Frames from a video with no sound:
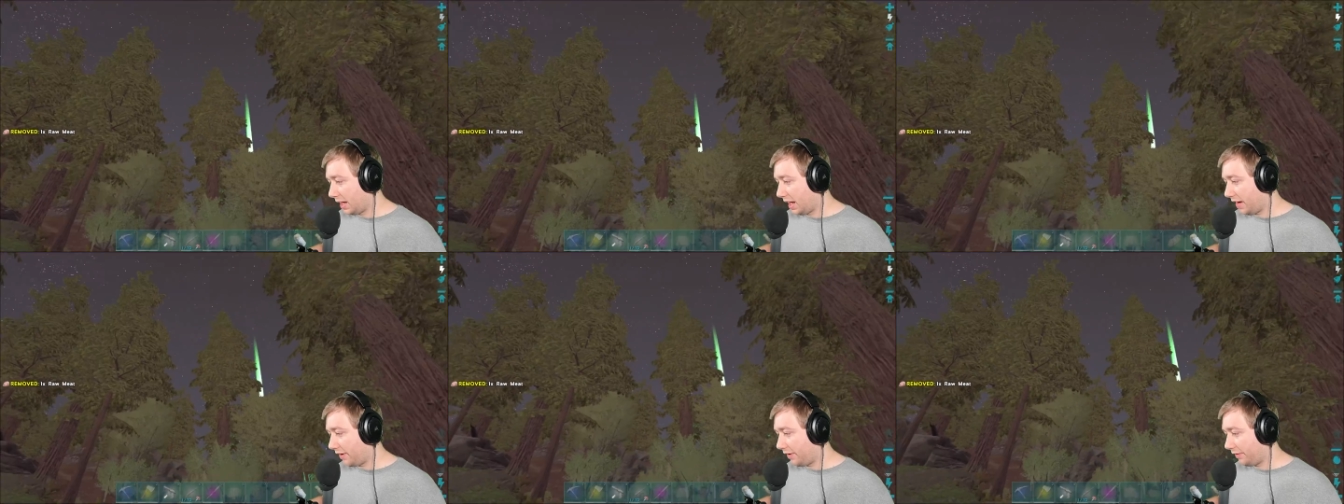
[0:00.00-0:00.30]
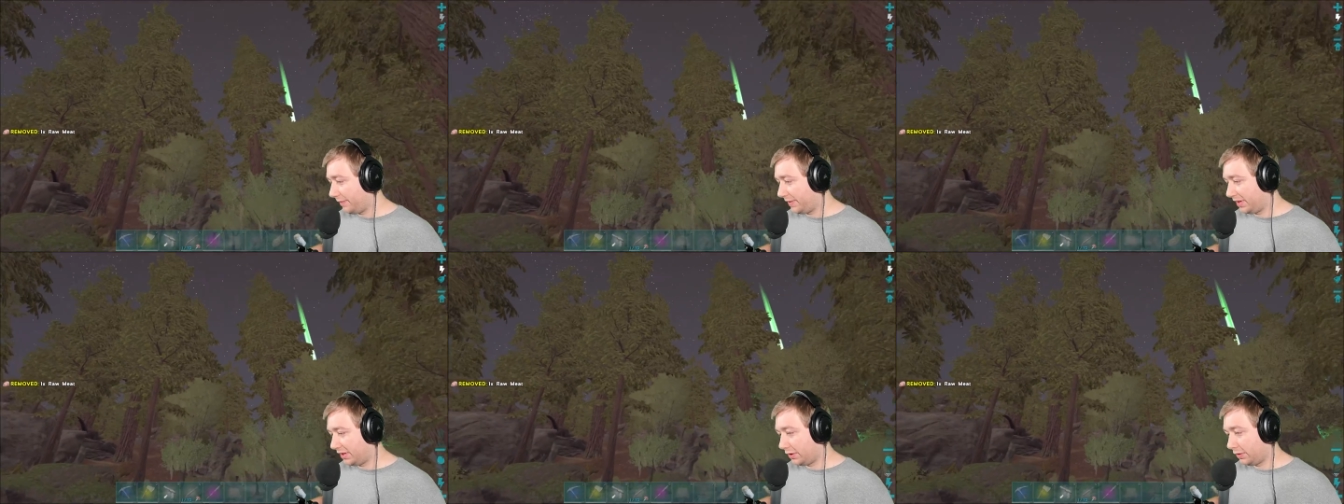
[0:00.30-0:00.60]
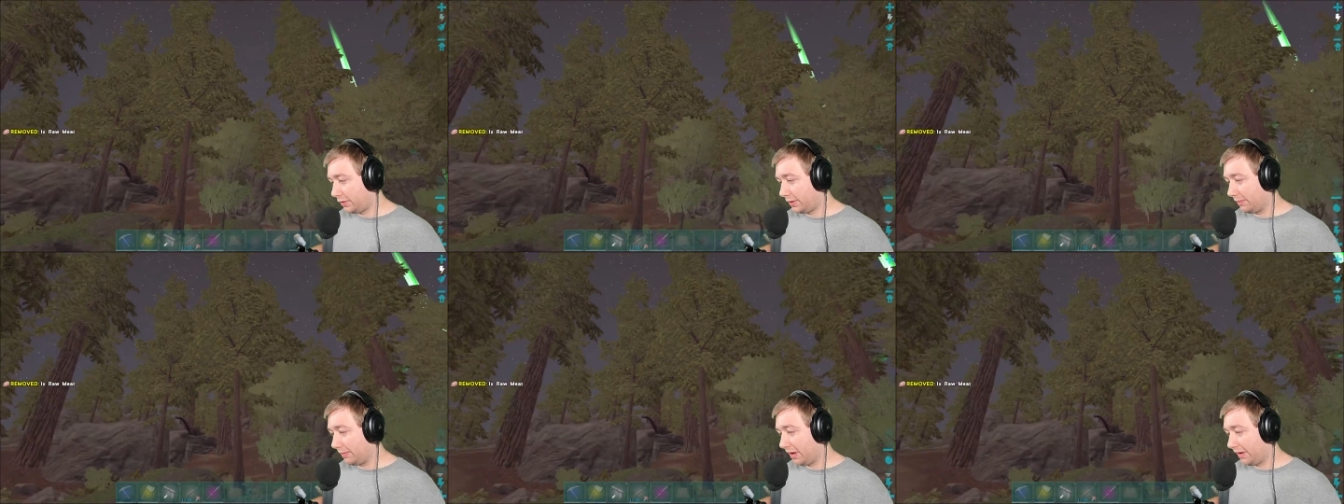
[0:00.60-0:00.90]
How I've been
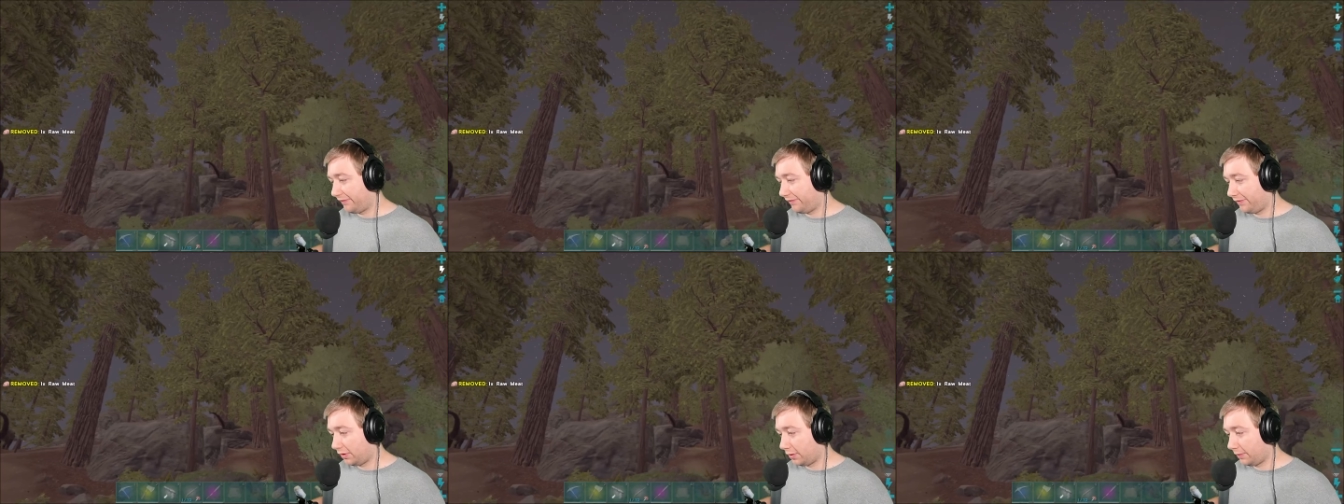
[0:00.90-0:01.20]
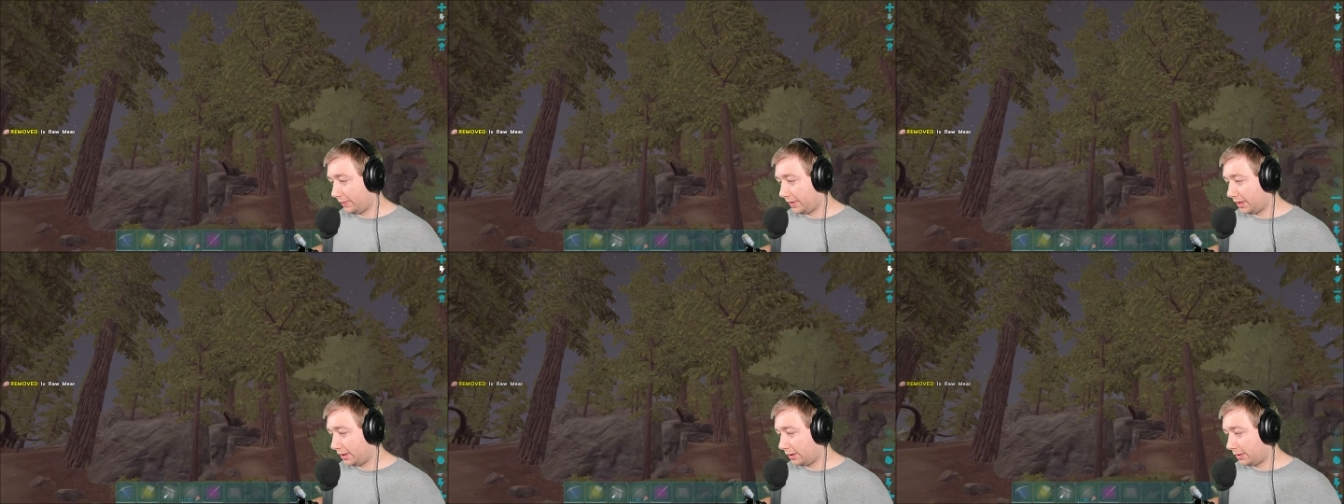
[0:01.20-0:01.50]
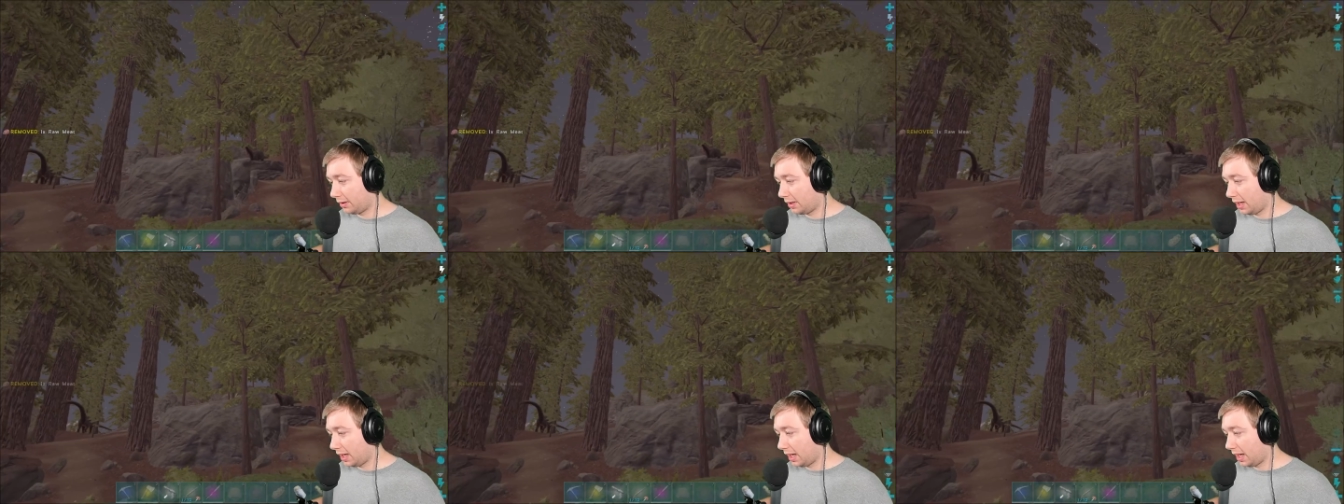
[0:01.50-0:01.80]
doing my
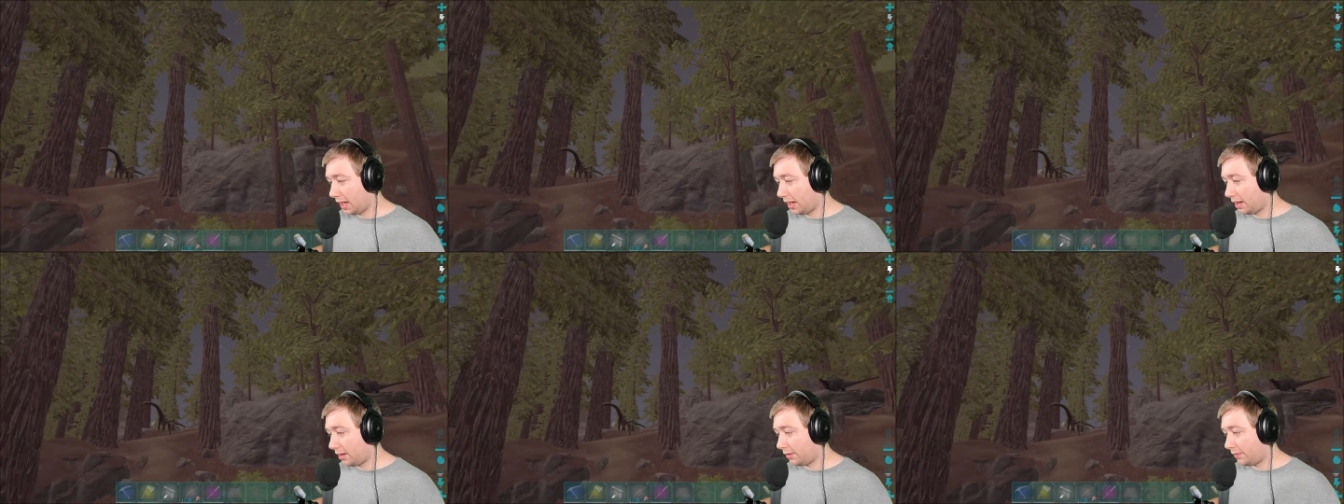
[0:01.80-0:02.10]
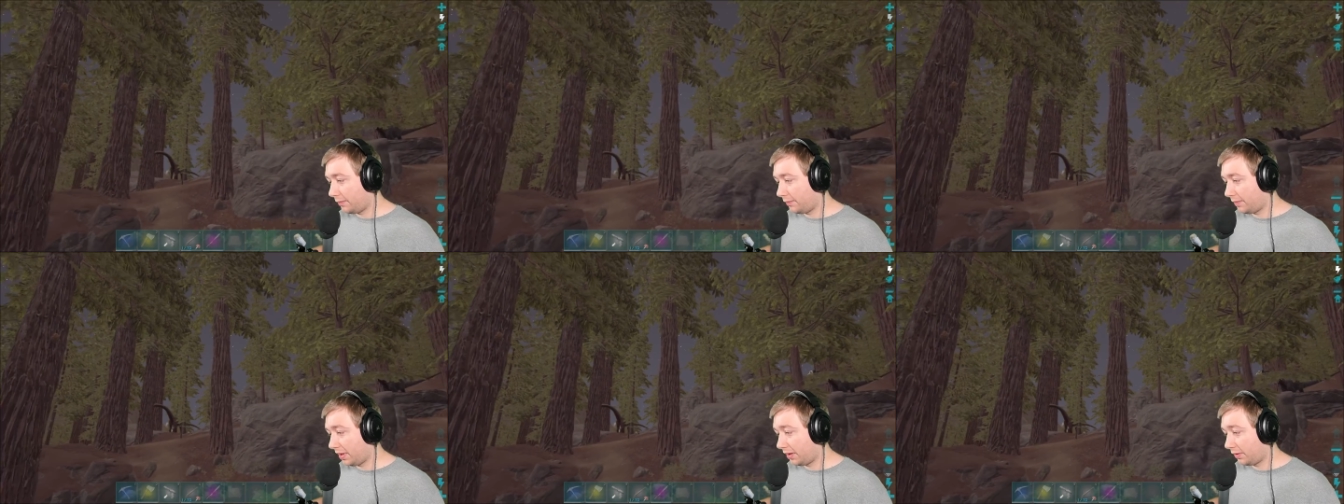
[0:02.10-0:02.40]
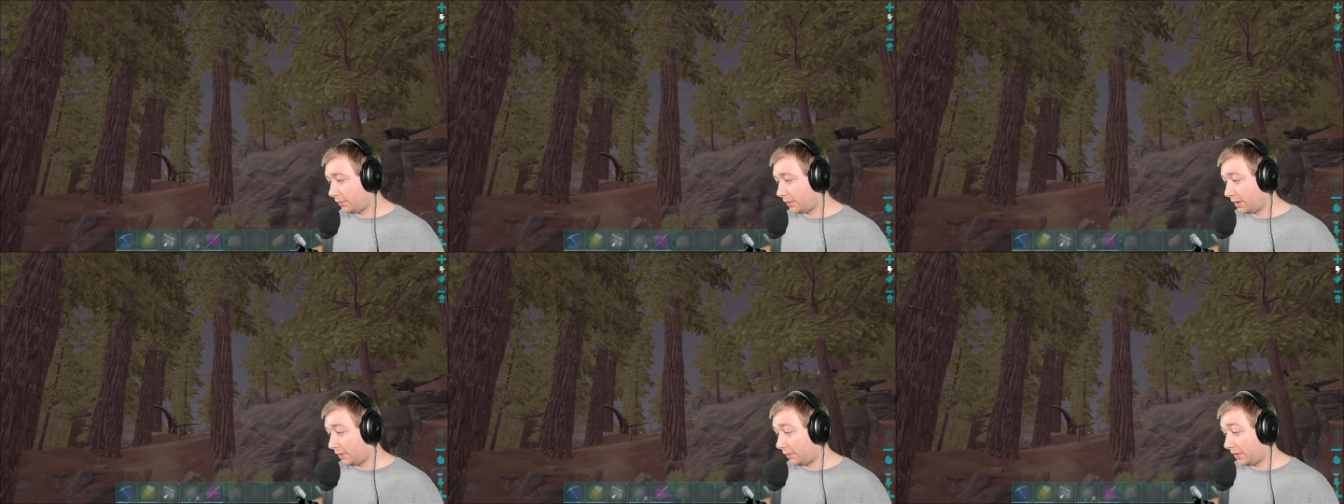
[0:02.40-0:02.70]
farming, by
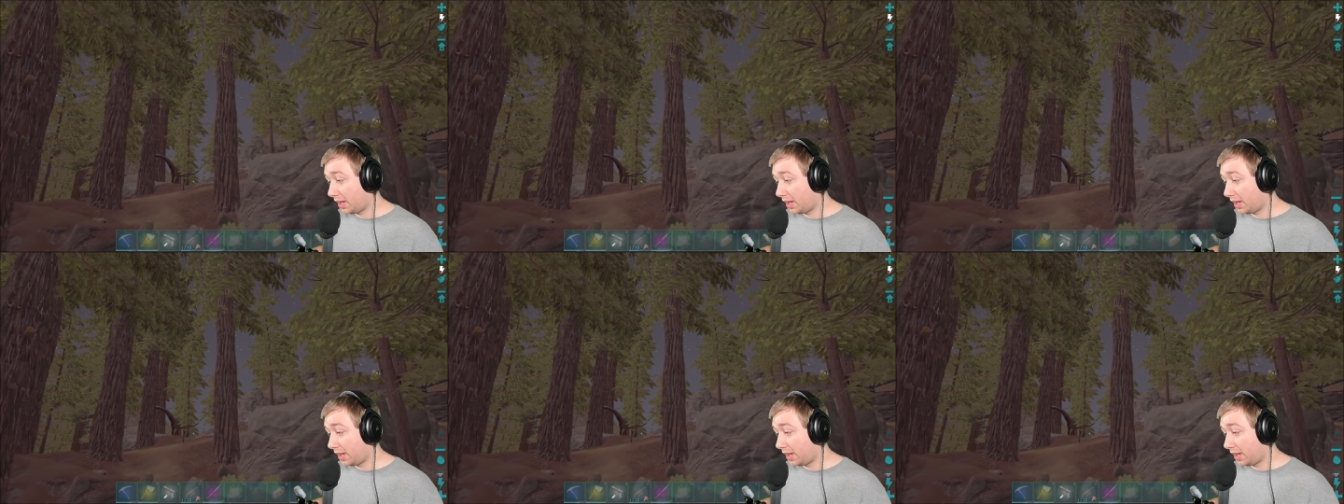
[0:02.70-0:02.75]
the way,